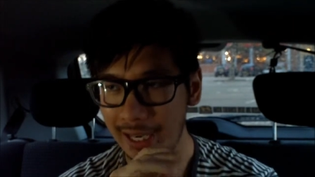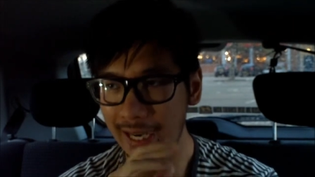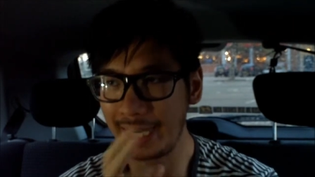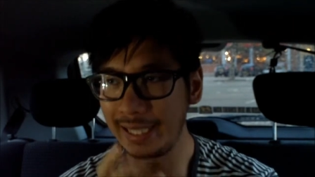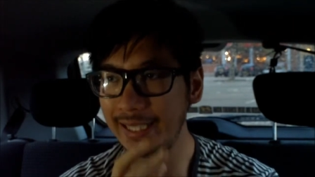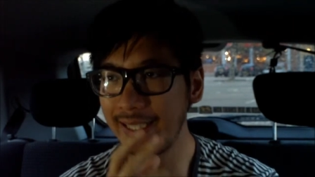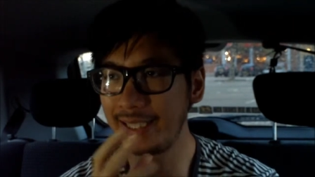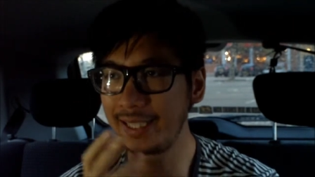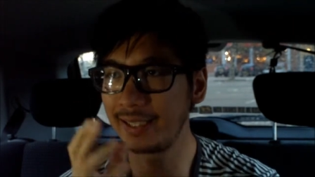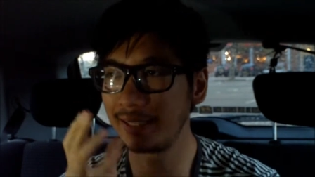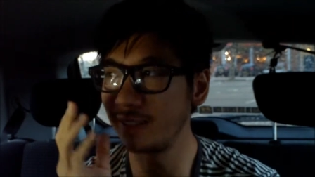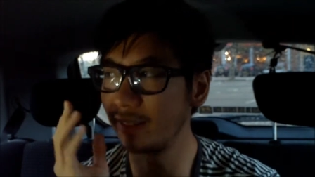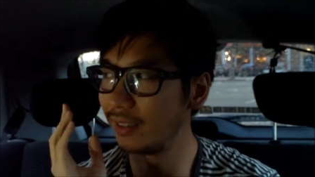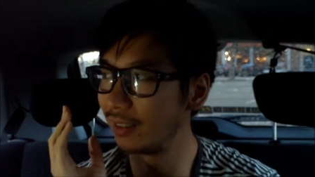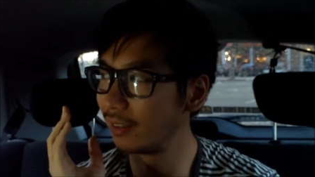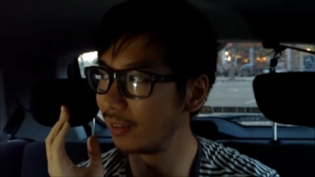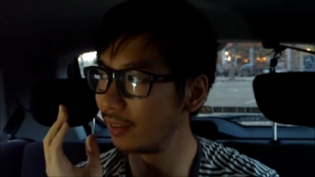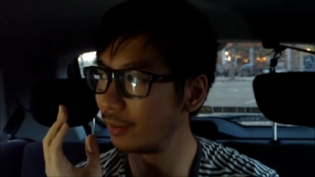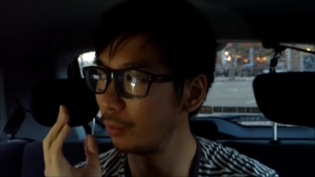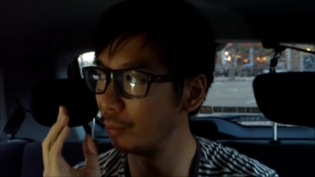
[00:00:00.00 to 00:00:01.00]
Anything
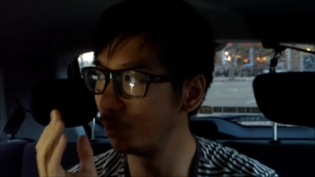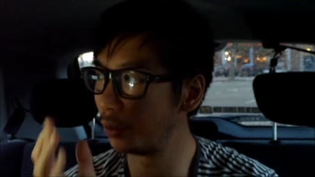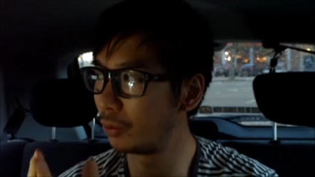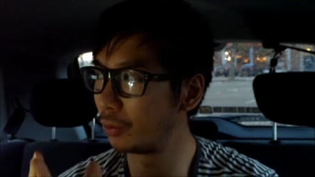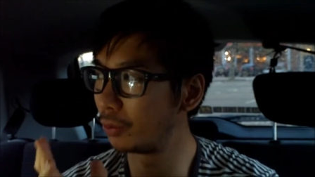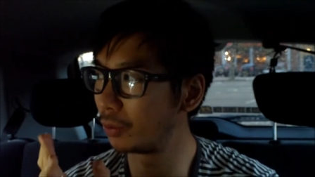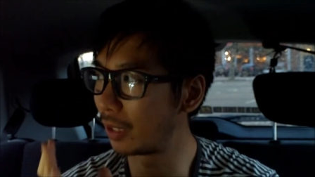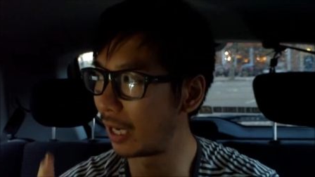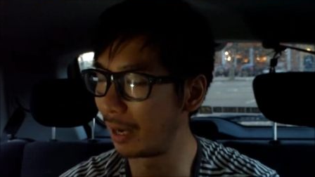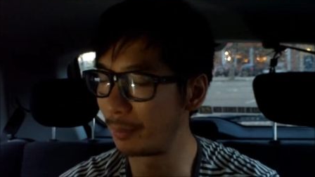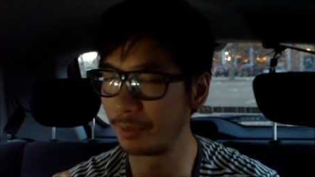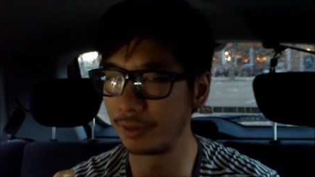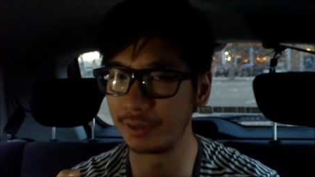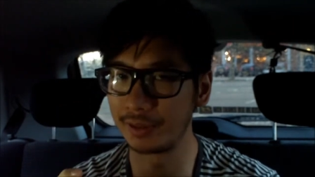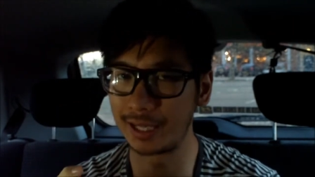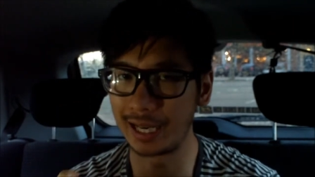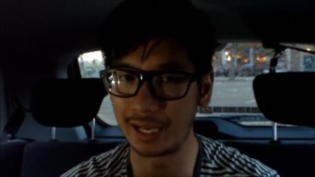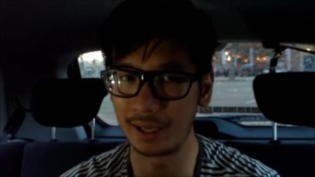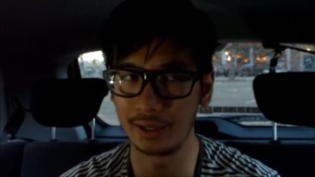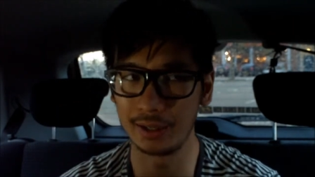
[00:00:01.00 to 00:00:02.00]
that will
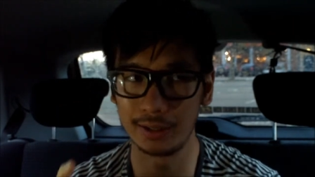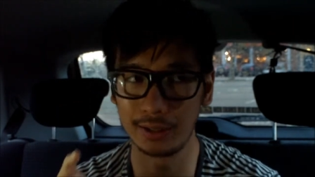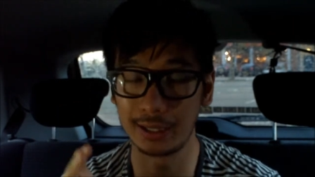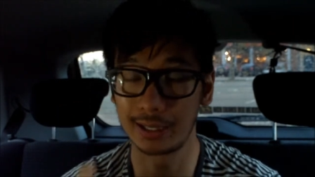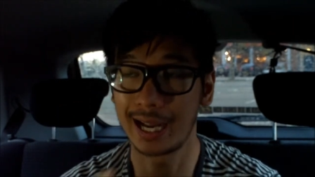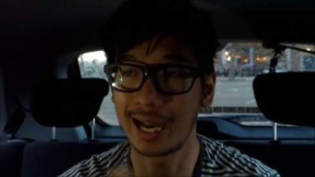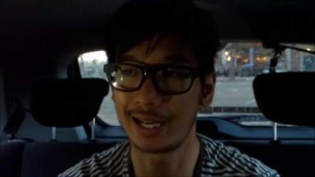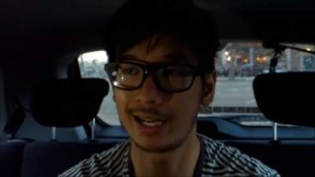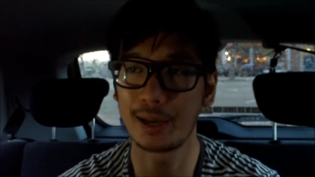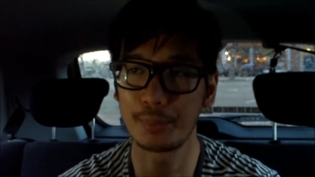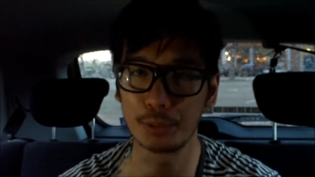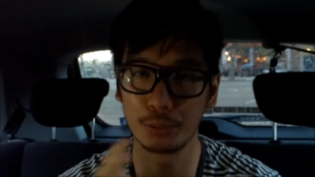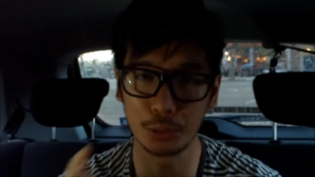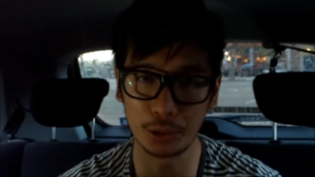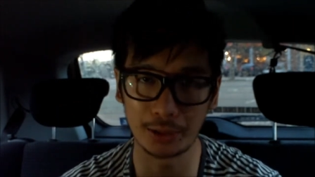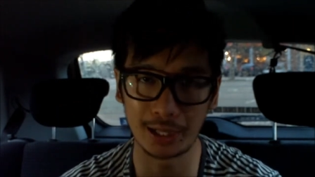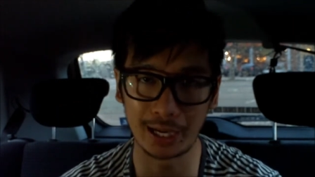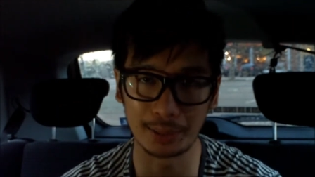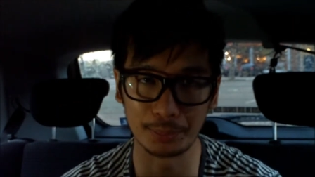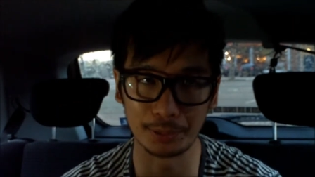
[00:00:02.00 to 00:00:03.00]
happen, can, that can happen,
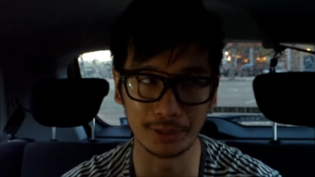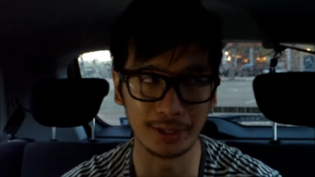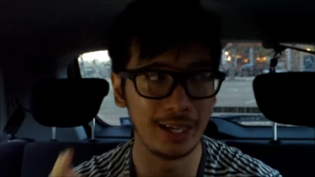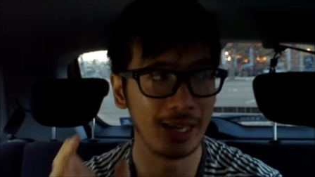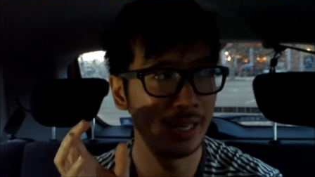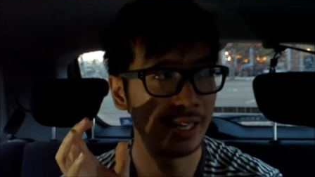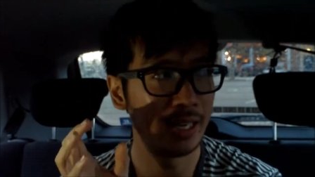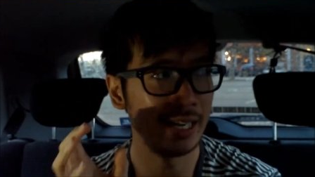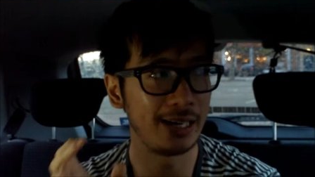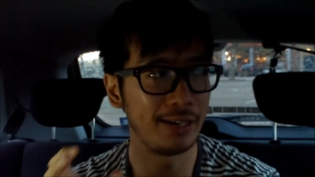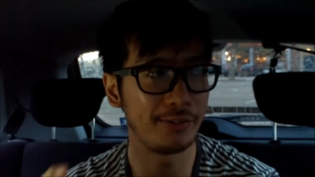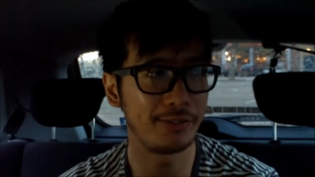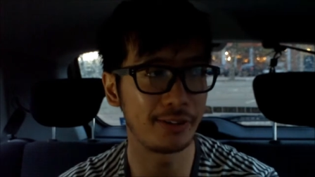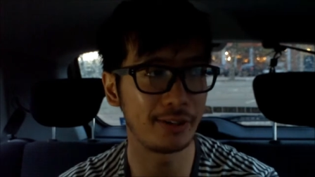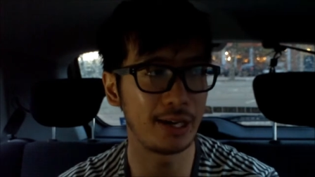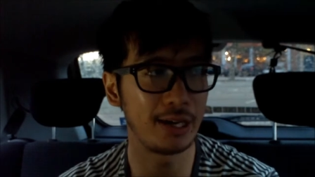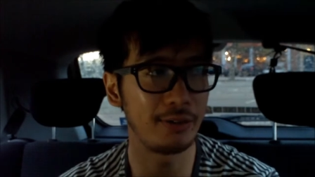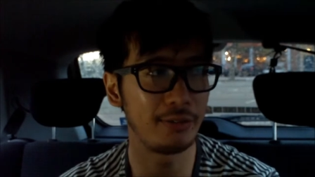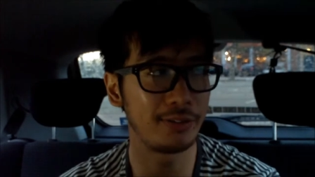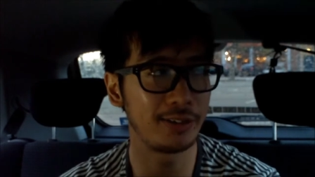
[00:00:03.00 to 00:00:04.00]
will happen, and
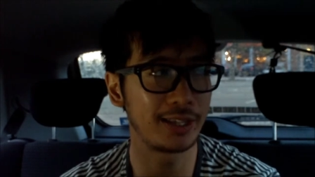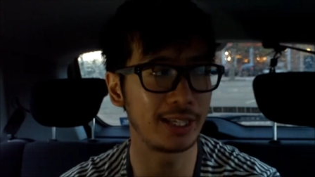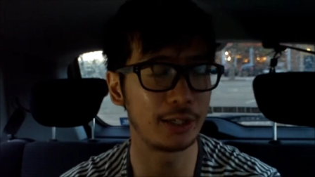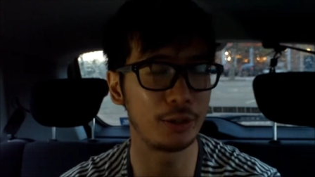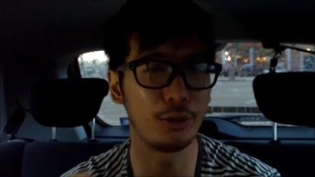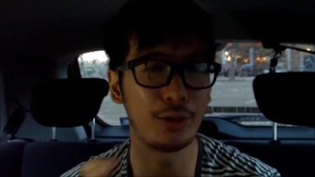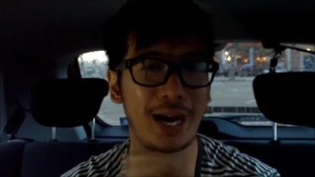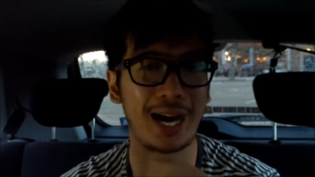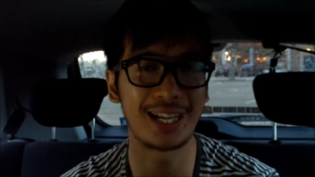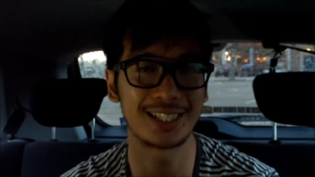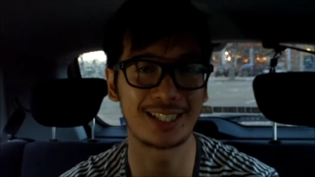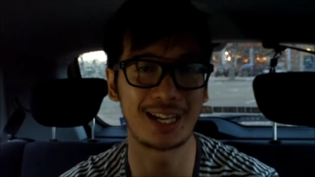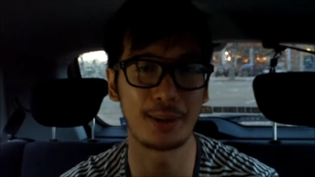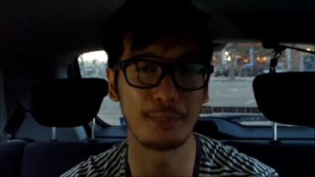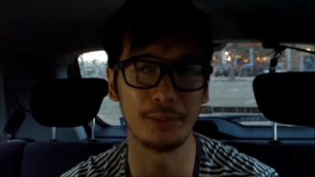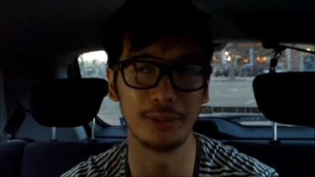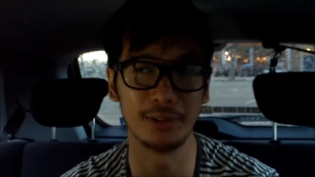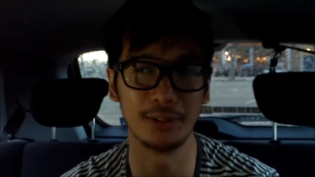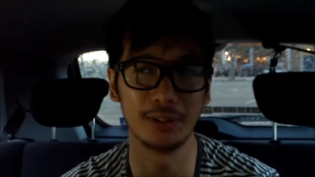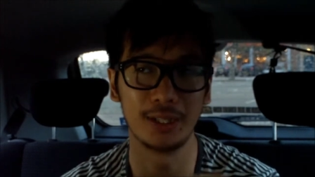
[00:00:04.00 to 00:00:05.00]
every everything who has
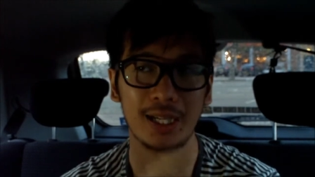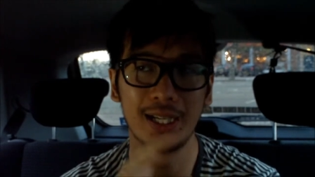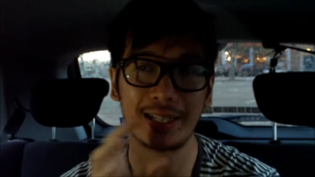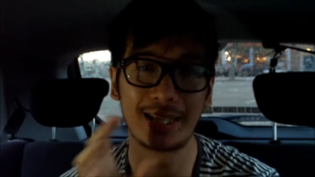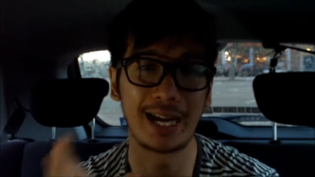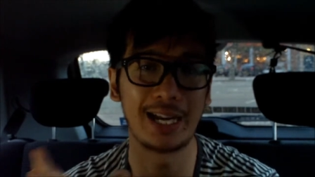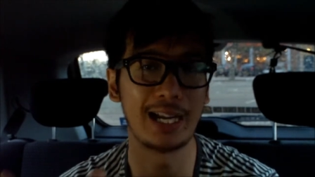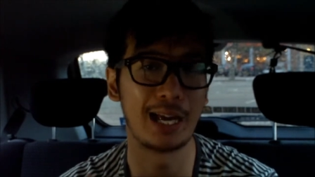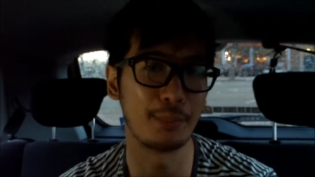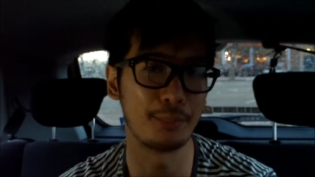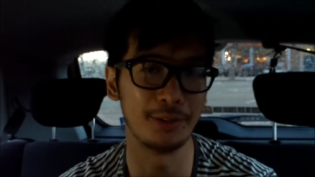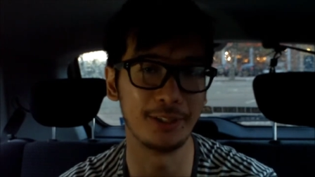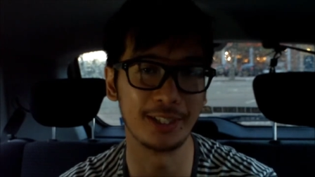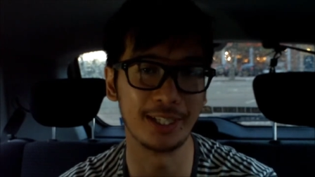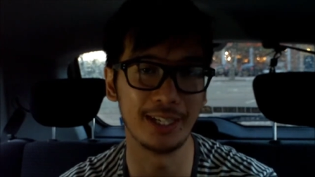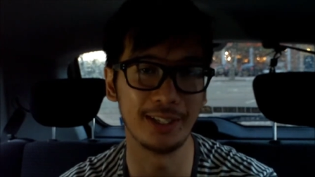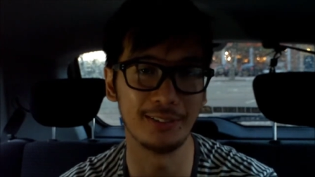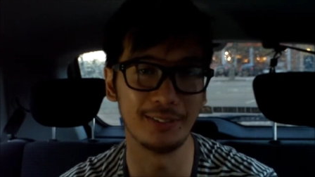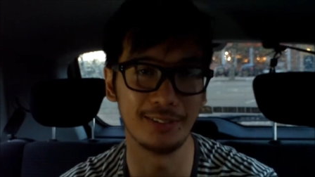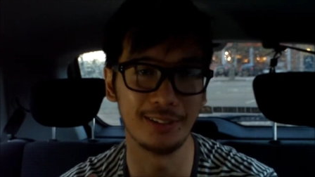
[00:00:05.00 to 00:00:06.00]
happened can happen
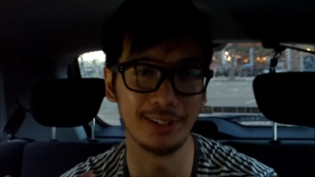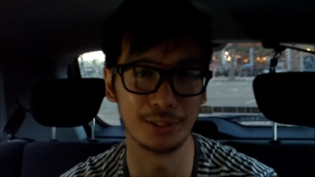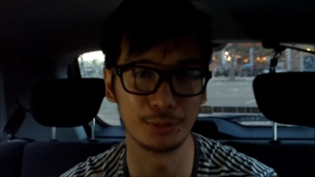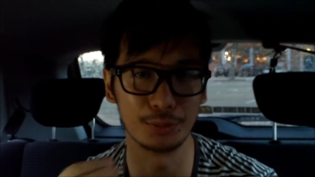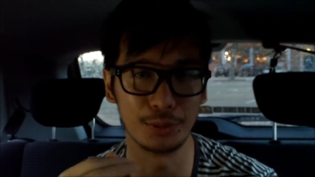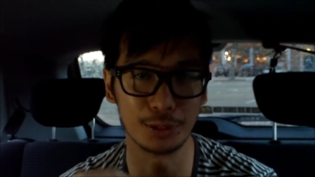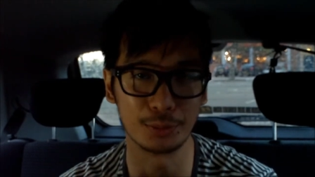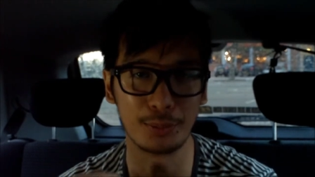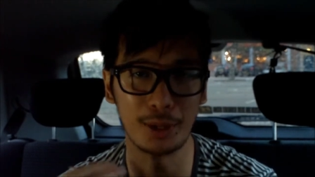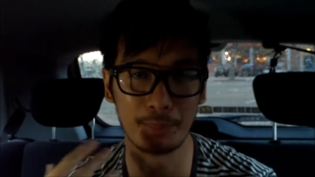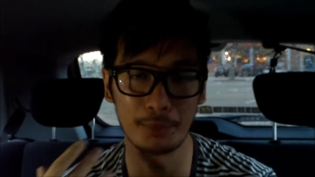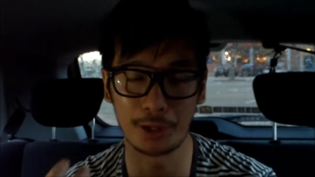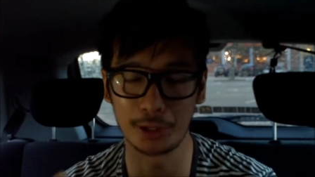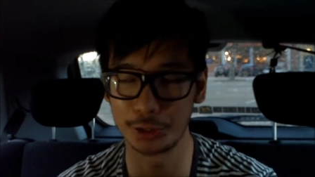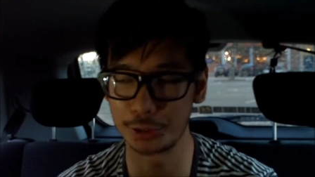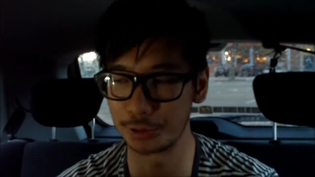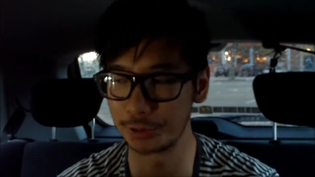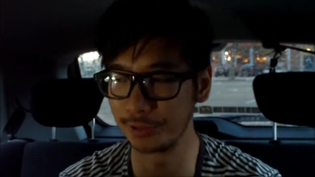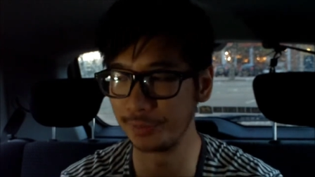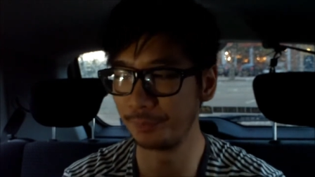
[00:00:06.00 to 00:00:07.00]
again. Is is my
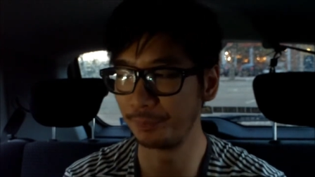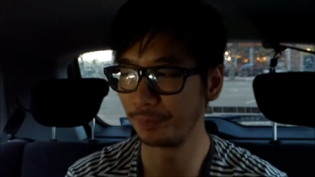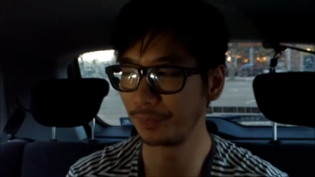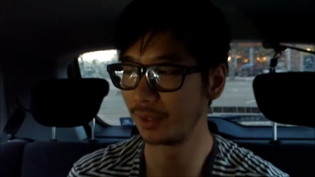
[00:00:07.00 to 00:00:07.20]
mantra.